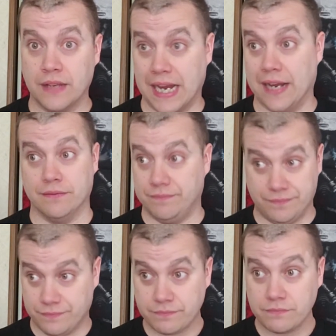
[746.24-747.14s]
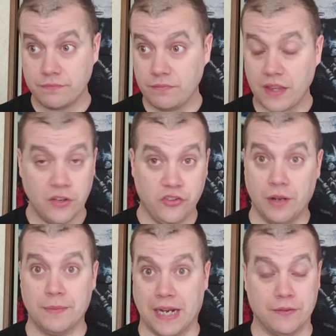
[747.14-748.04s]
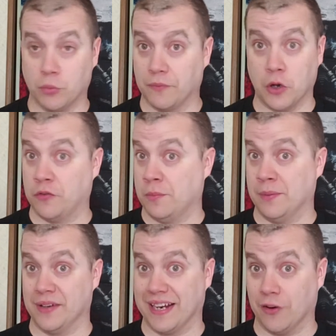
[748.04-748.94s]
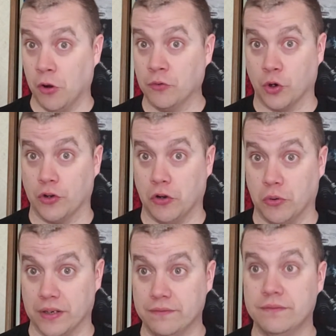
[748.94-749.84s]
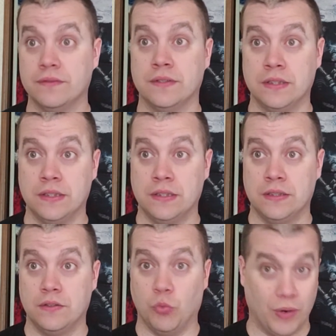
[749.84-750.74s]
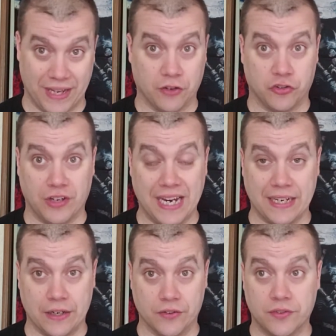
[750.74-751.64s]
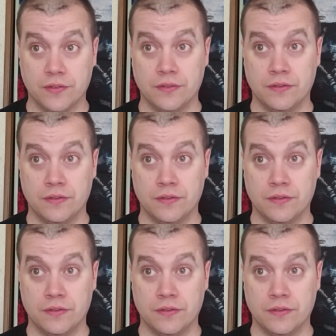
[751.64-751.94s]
And sometimes there were very few people that got over on Hogan without shenanigans.